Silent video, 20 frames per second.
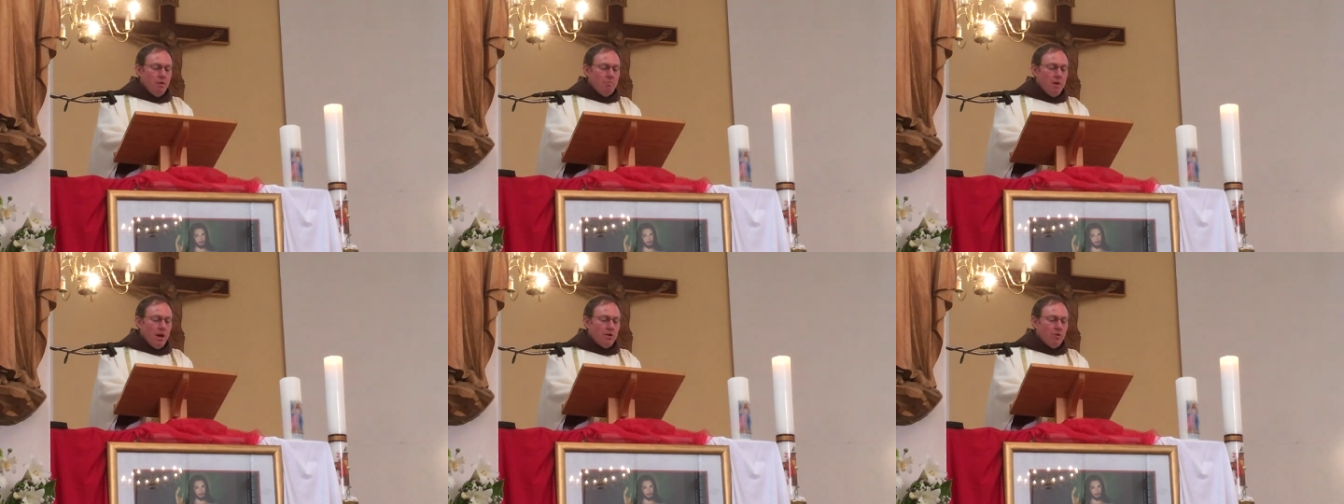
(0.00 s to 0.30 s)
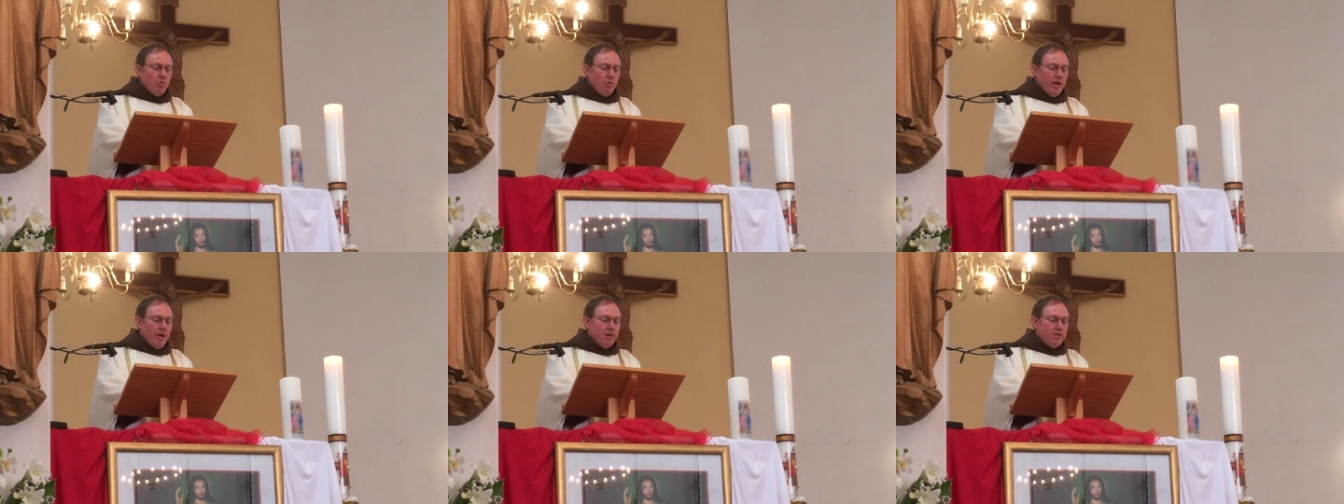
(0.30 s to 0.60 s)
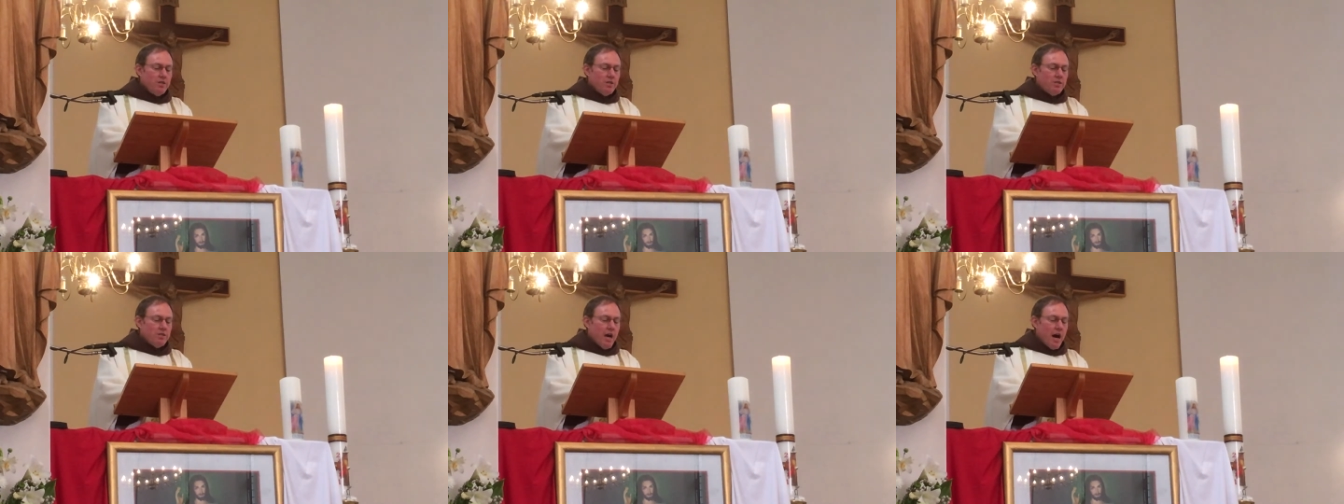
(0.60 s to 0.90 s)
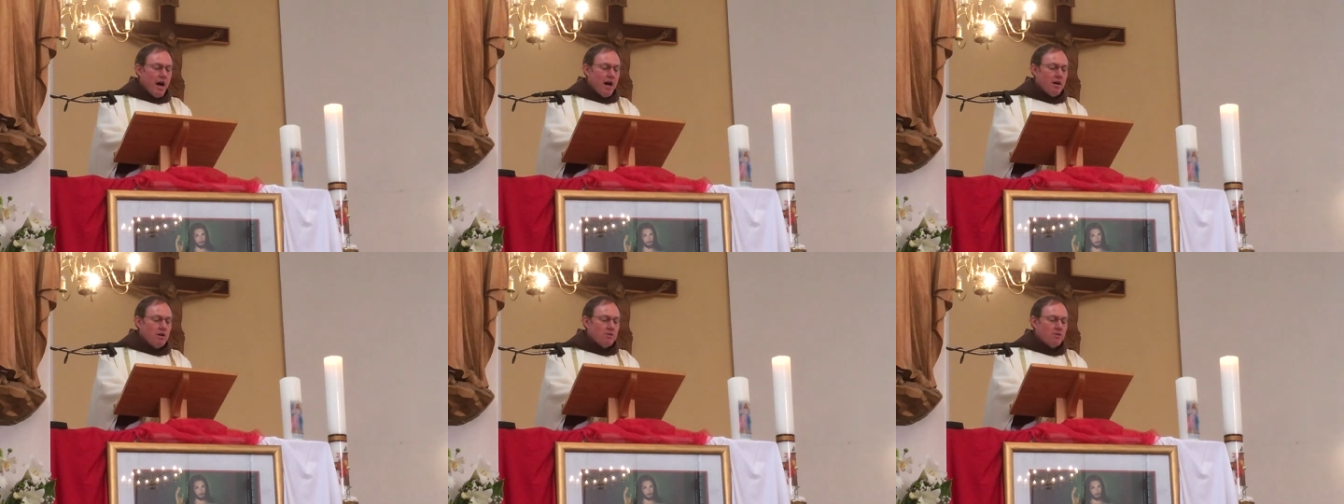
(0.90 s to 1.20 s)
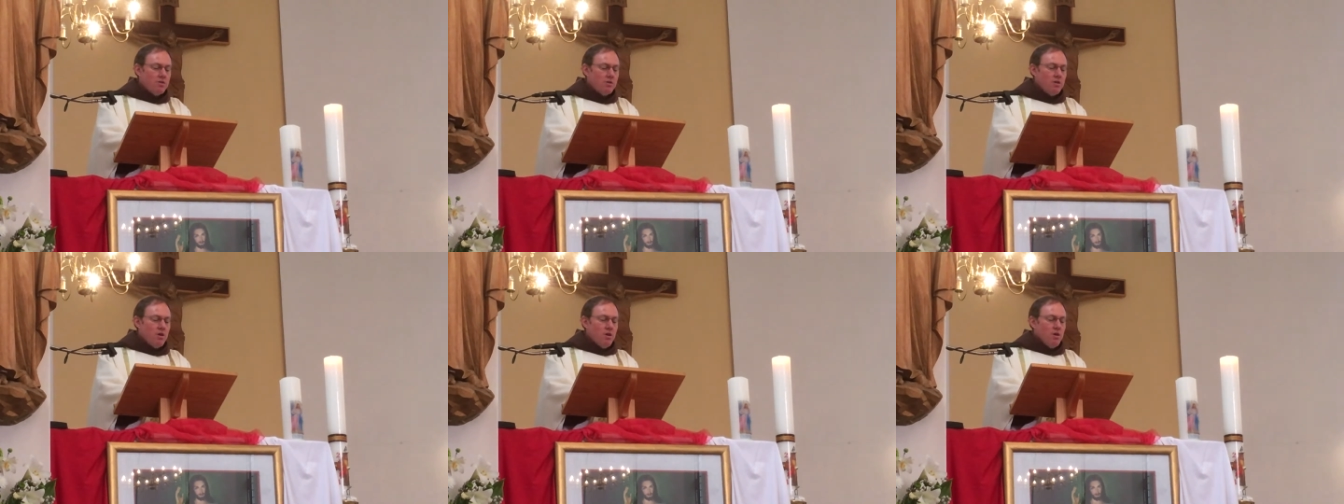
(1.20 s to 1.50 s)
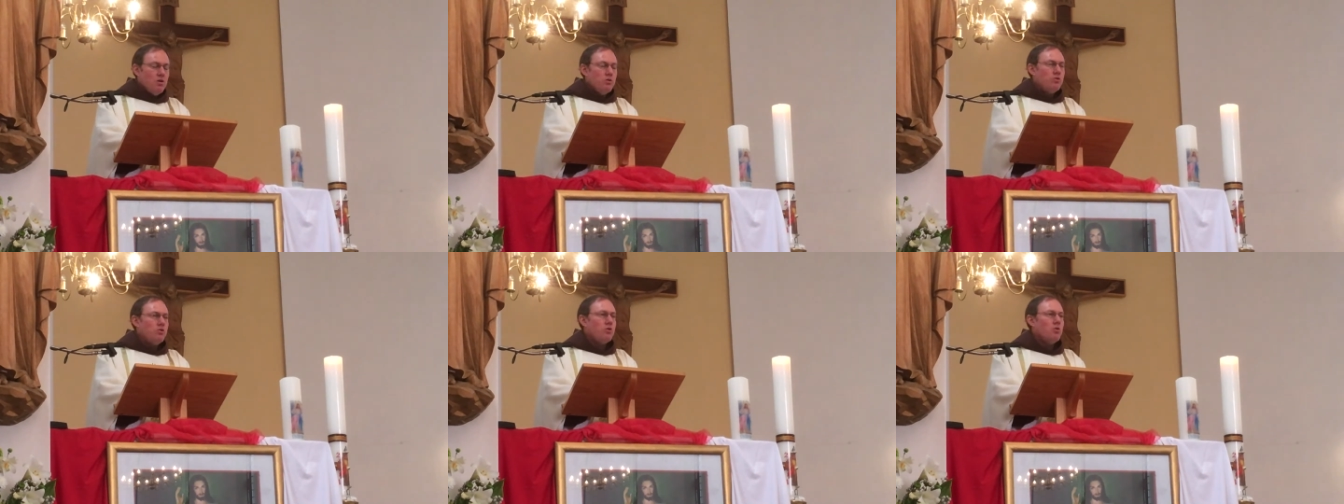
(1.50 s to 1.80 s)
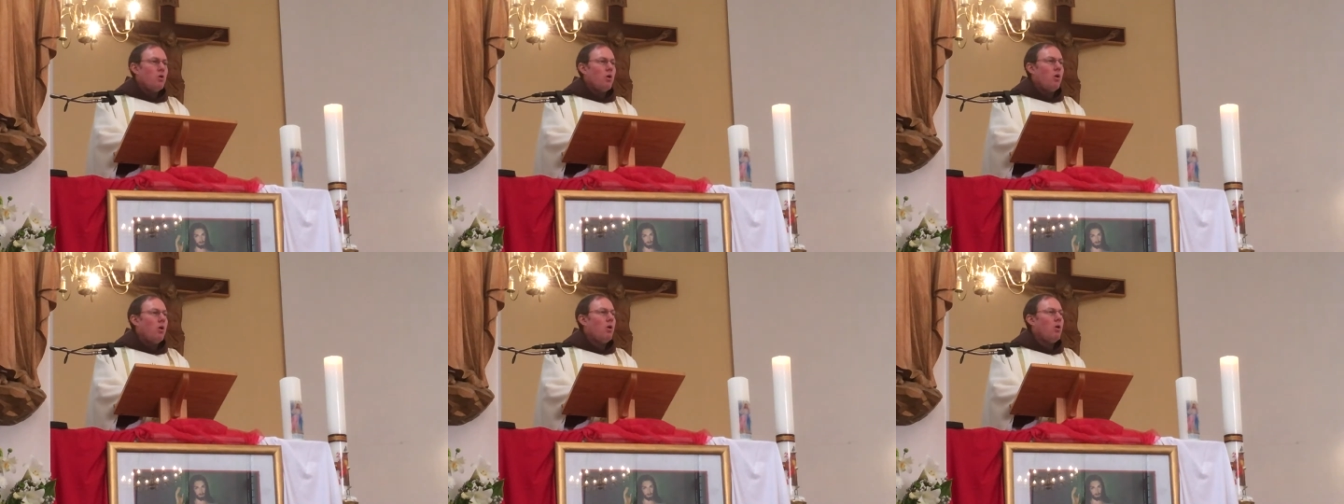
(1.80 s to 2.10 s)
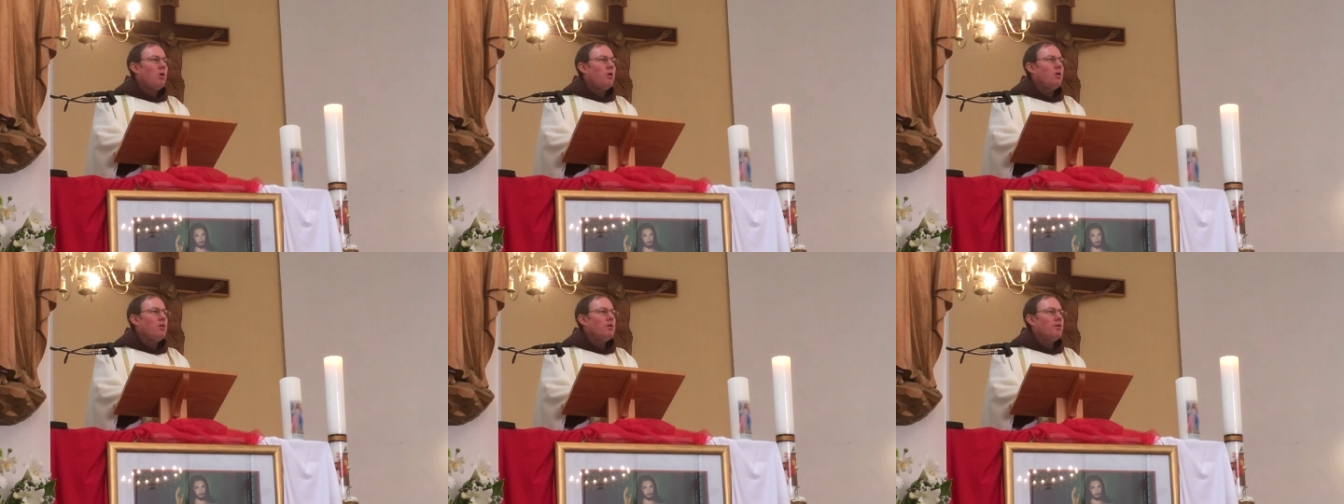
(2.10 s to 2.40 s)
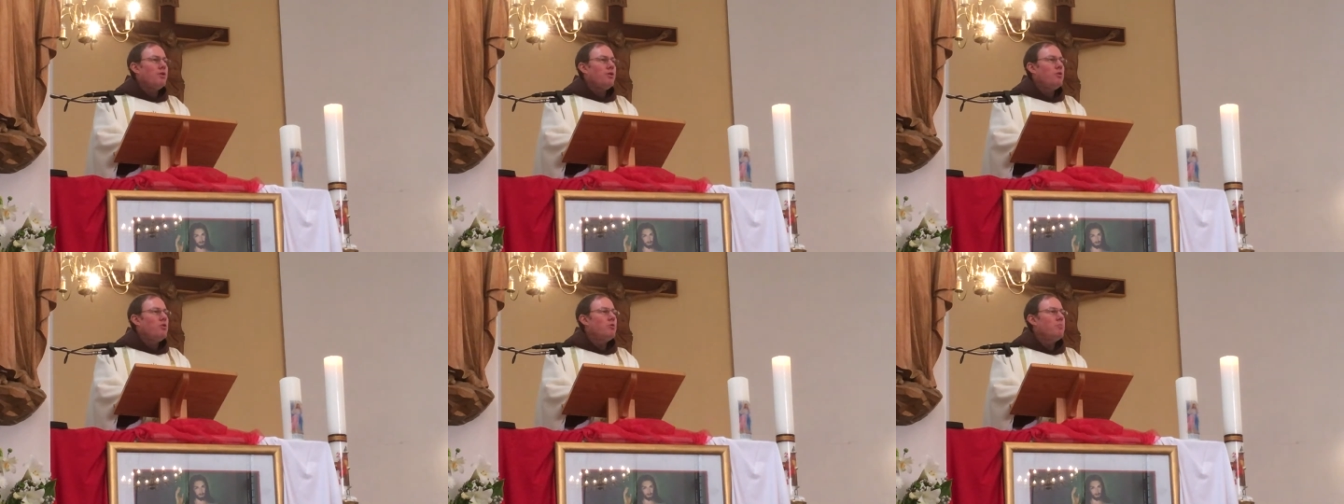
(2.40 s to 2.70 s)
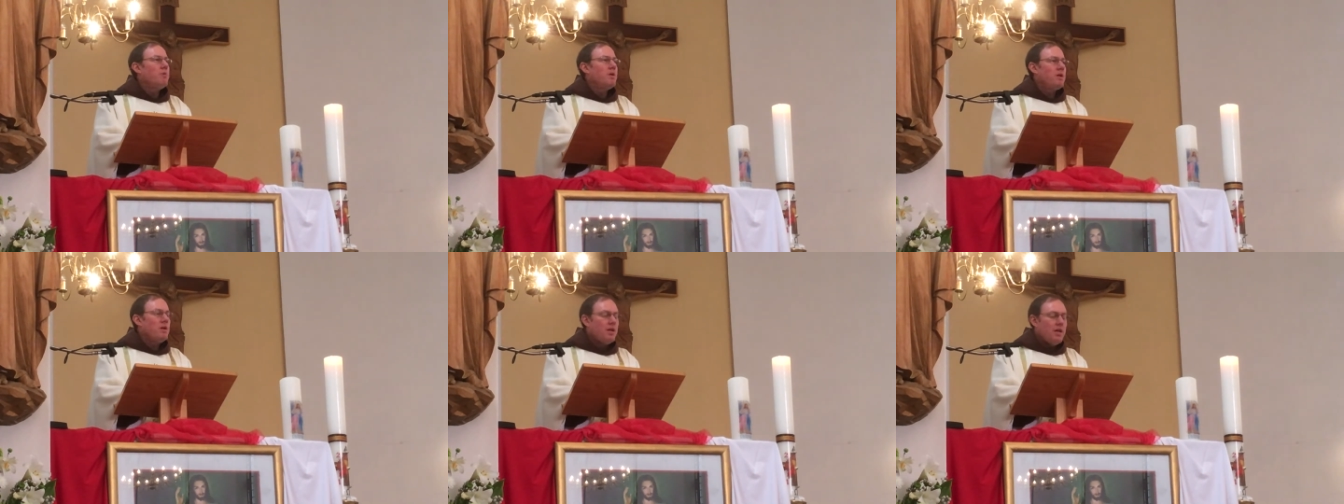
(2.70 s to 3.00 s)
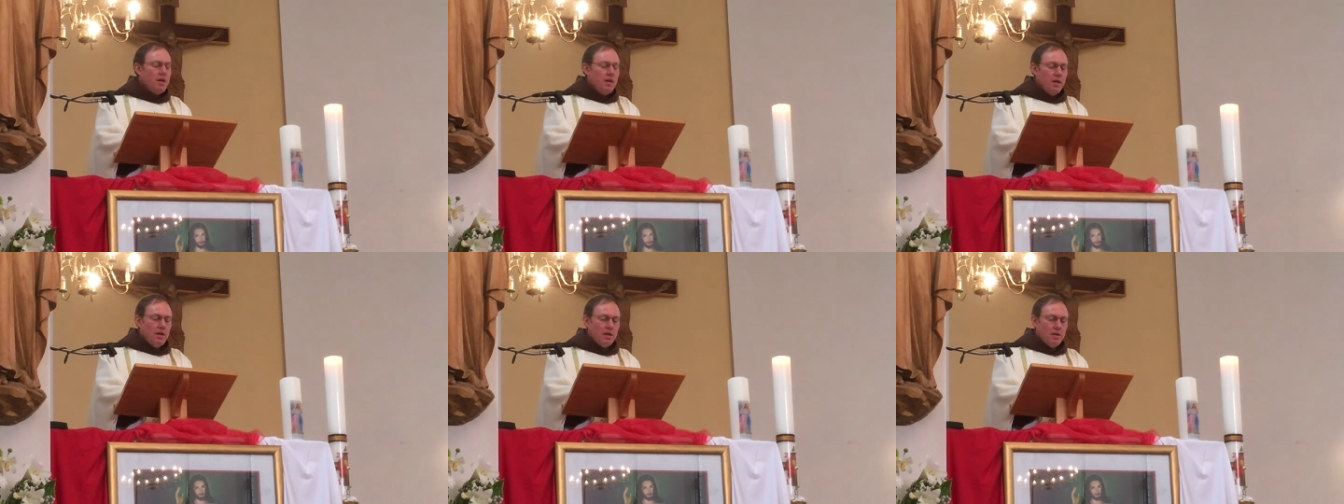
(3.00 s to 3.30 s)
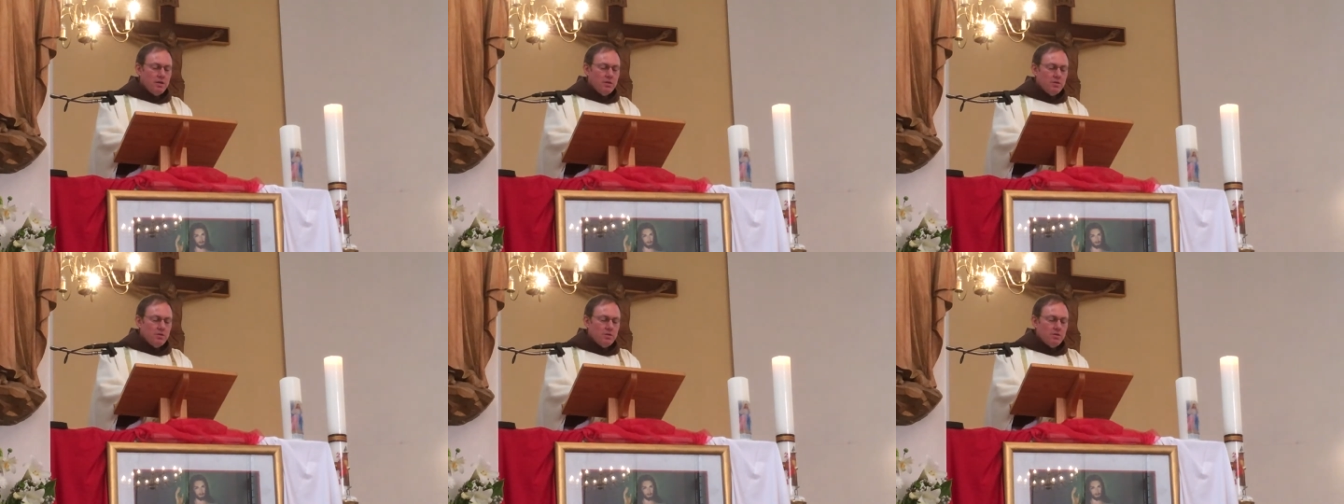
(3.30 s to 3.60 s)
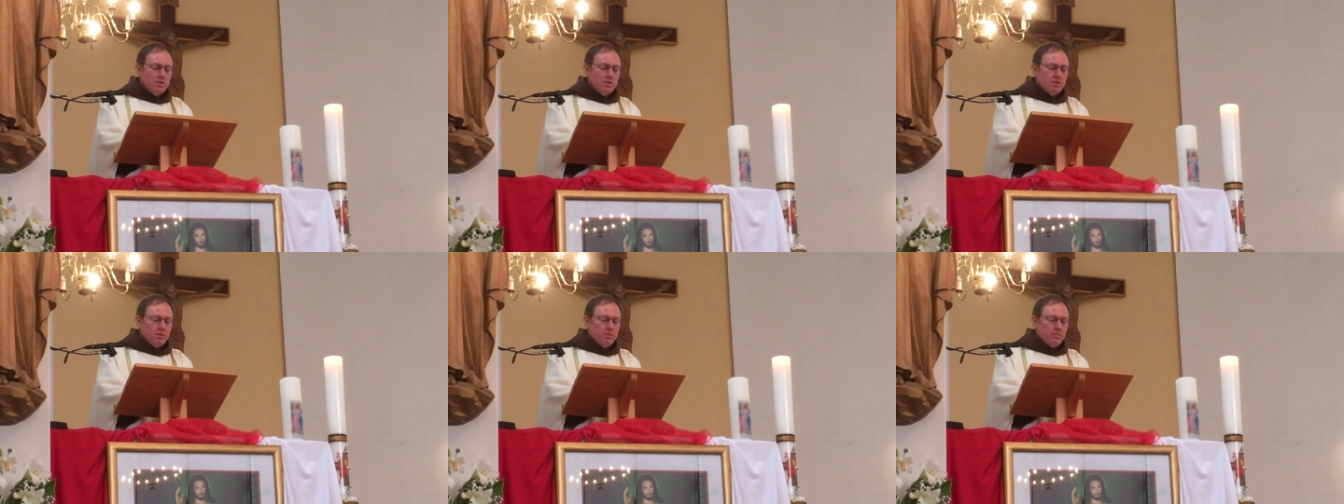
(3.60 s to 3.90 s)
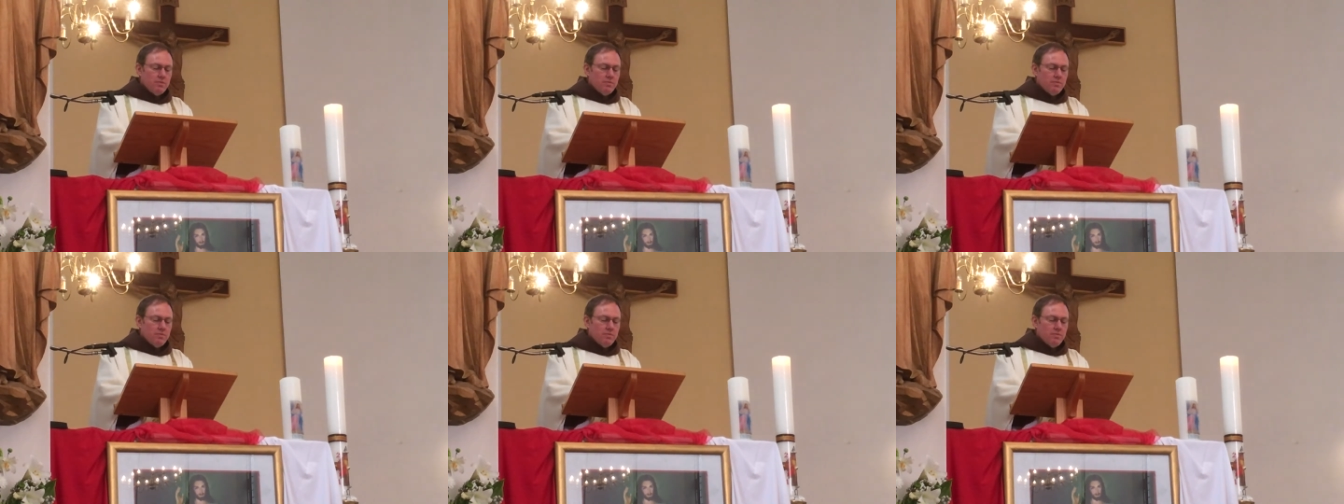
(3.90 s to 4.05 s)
but reaches out to all human needs.